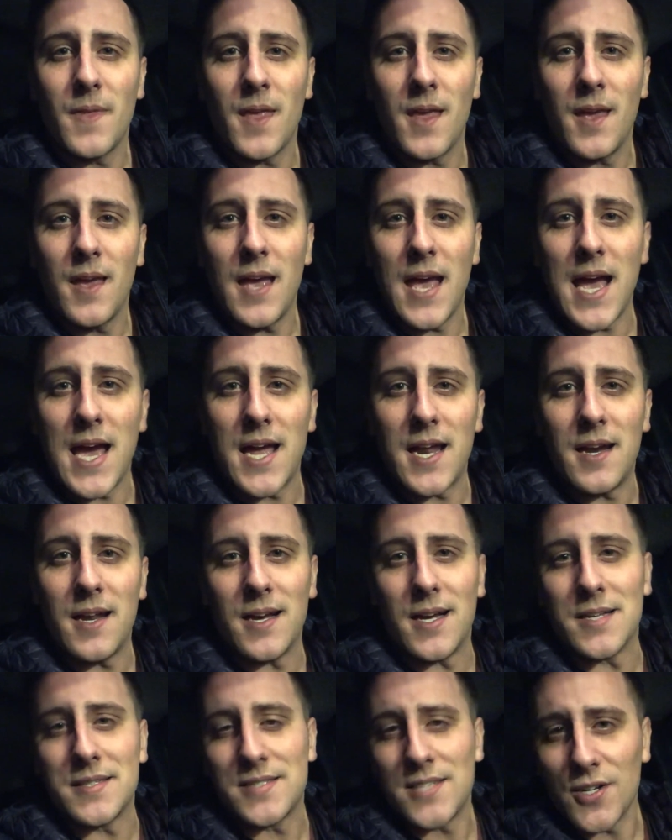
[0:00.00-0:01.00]
had
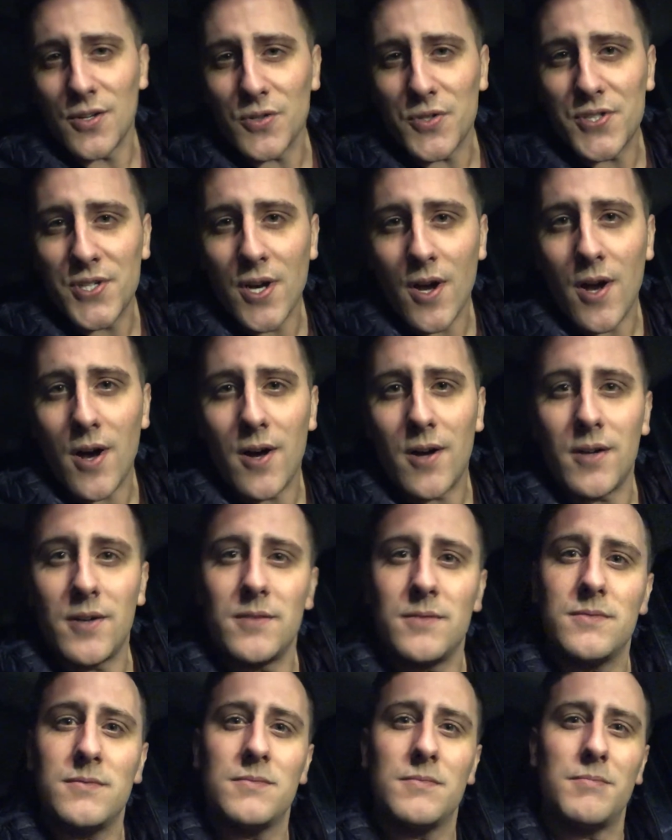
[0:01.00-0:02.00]
a single stall,
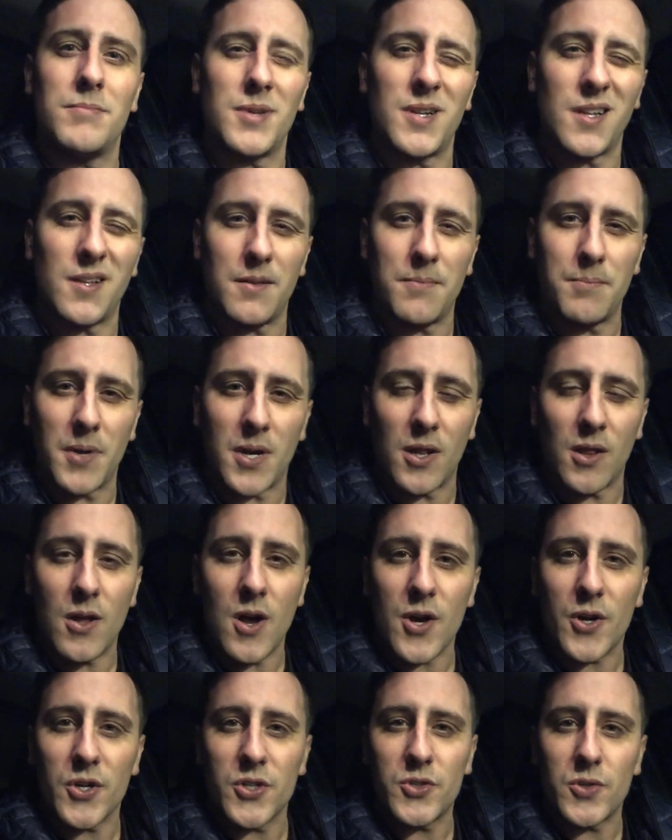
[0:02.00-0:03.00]
but a
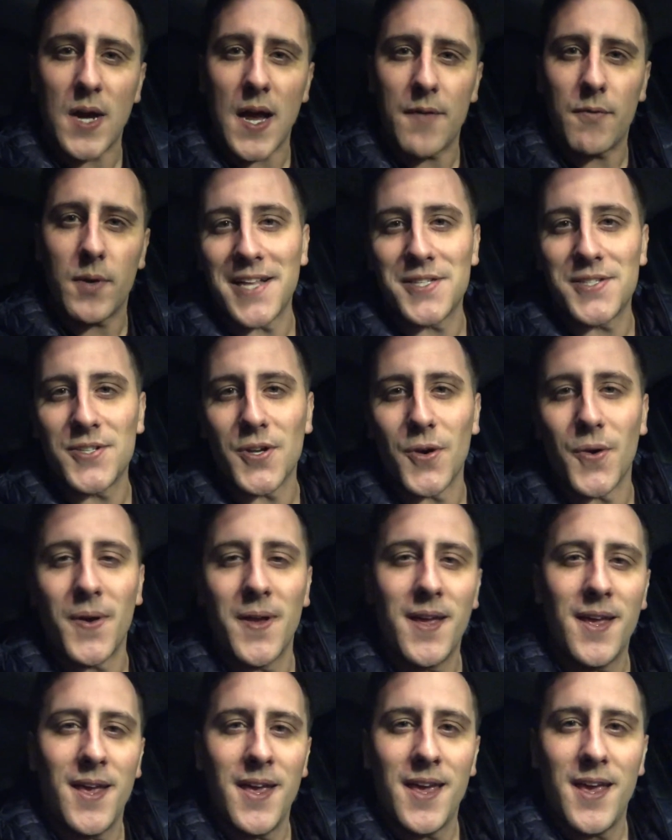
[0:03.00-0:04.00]
longer driveway. So
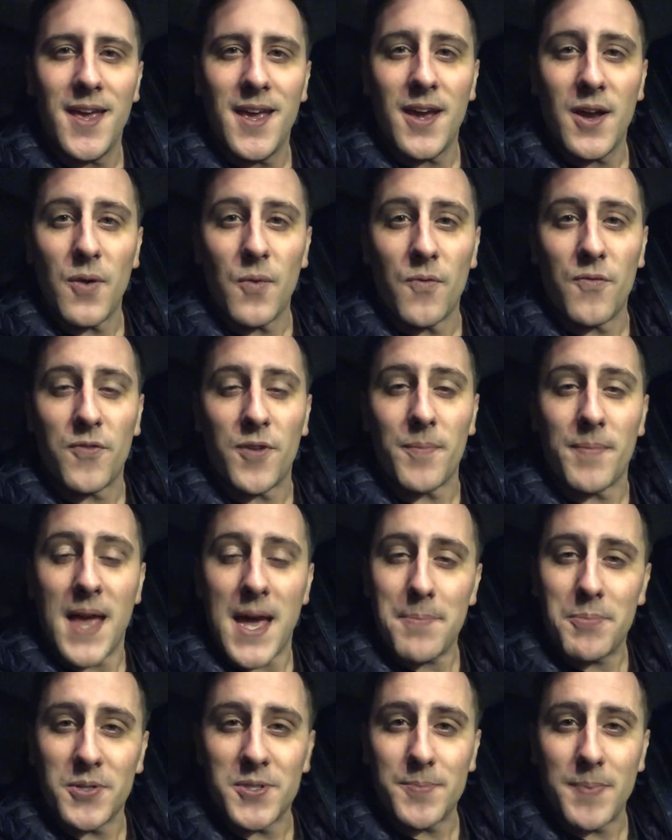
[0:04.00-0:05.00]
from
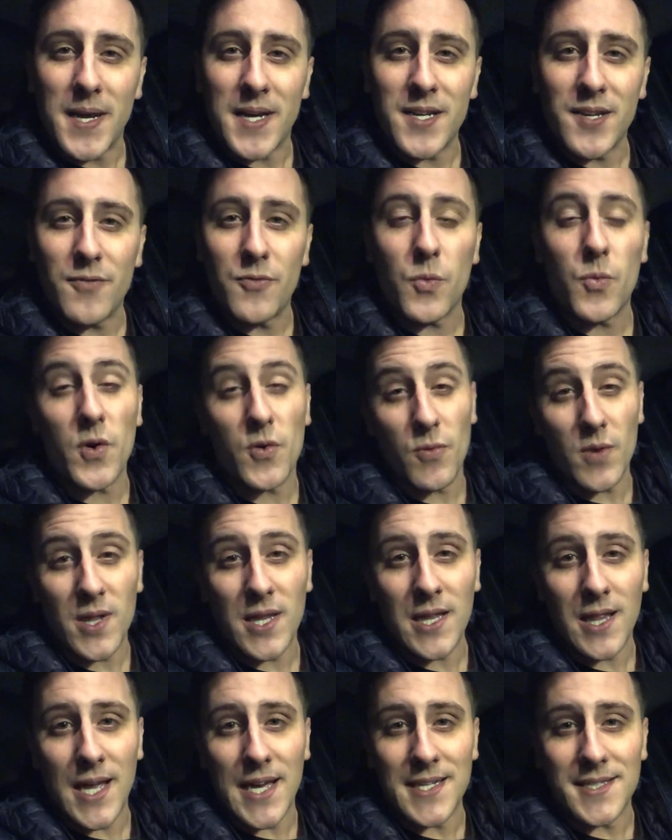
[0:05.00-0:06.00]
that perspective, we really
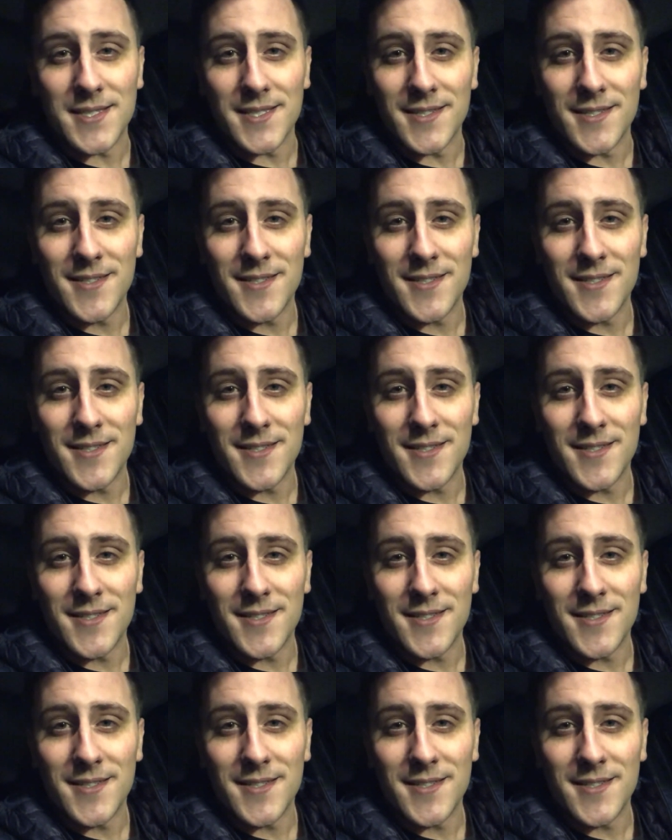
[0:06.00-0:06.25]
liked it.